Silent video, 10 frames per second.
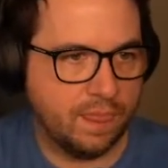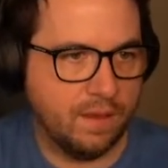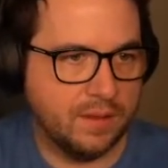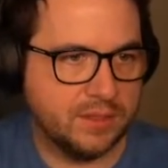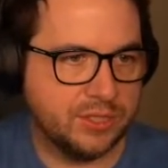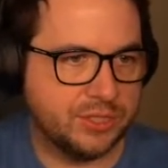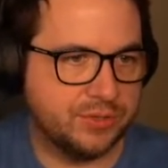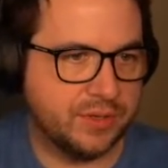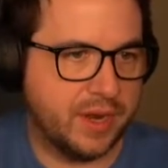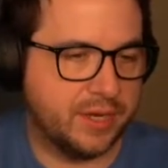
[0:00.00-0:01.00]
Let's just do
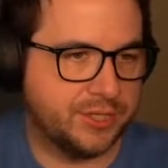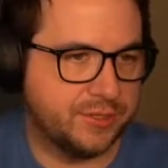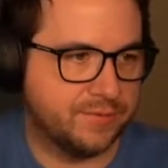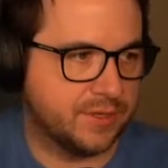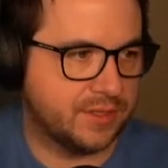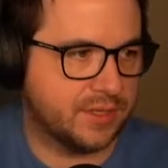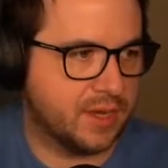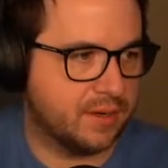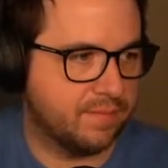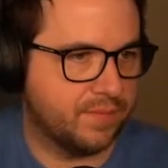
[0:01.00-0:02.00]
an H2 for
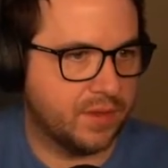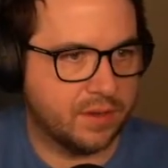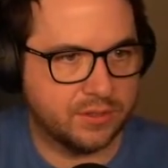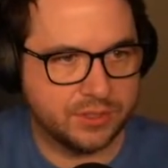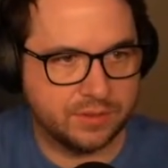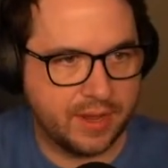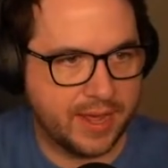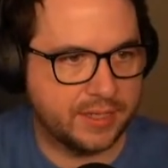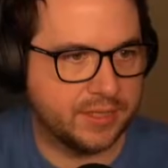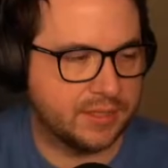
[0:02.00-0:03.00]
design, and I'll just
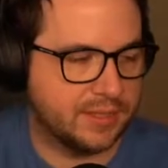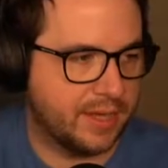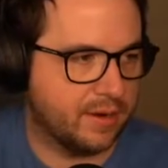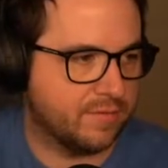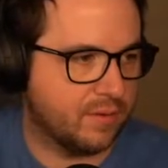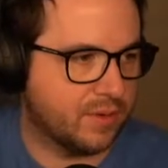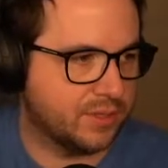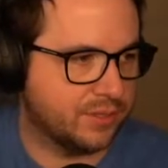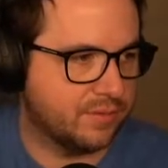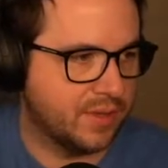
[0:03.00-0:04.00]
add to this later if I want
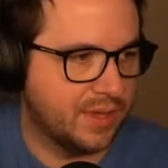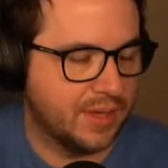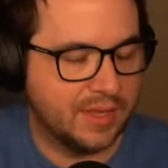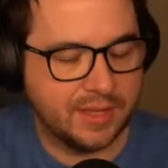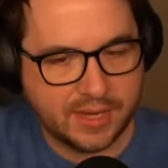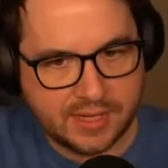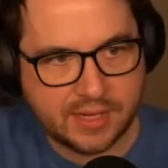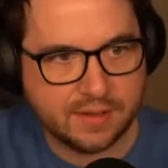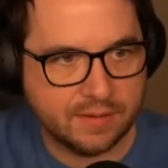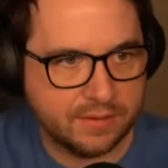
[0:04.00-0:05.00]
to. The
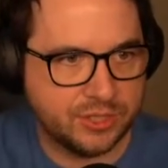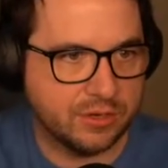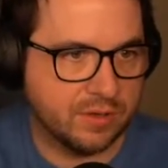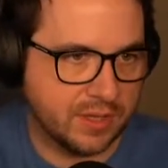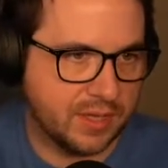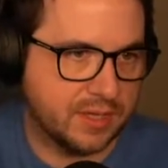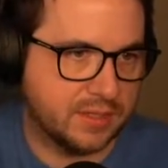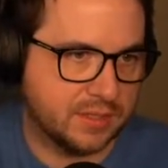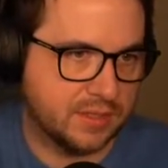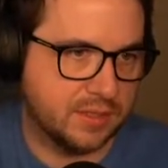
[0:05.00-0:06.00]
idea generally
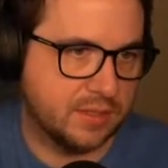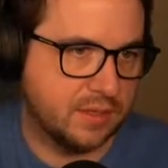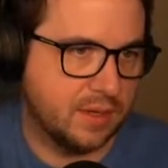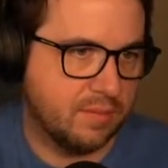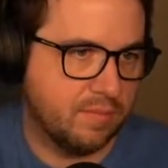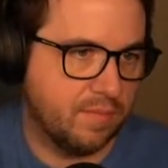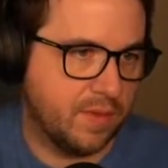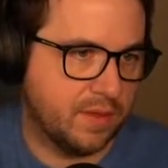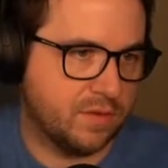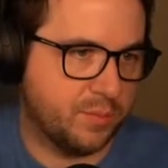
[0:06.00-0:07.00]
is
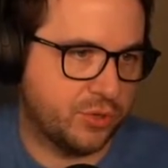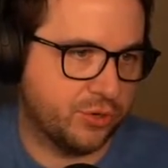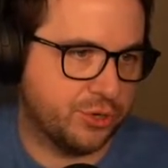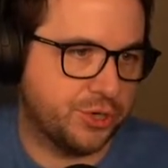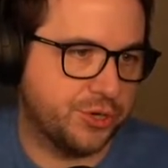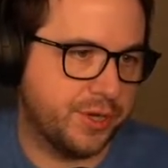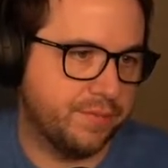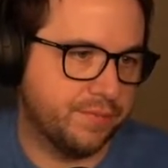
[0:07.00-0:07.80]
it's a patricia tree.